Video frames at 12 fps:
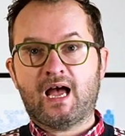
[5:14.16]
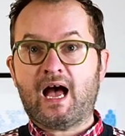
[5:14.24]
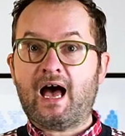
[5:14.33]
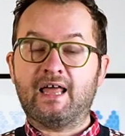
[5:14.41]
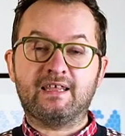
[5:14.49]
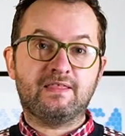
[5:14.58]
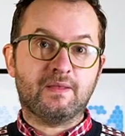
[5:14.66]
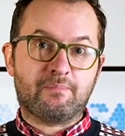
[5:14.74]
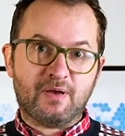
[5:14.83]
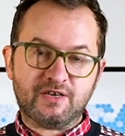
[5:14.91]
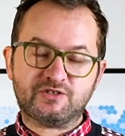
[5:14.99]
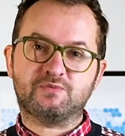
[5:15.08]
And in the
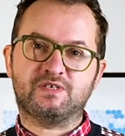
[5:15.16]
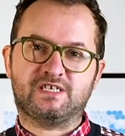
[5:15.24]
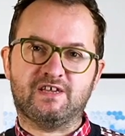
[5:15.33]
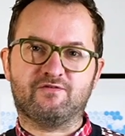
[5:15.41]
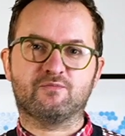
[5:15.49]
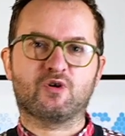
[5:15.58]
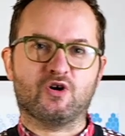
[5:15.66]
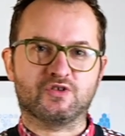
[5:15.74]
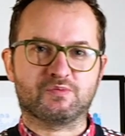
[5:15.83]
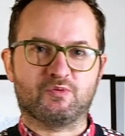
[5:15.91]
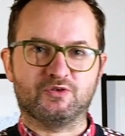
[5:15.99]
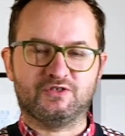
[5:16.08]
picture we see from God's
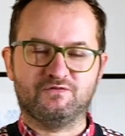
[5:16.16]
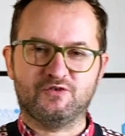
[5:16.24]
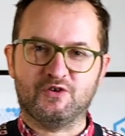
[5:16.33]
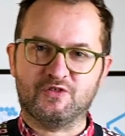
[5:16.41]
point of view,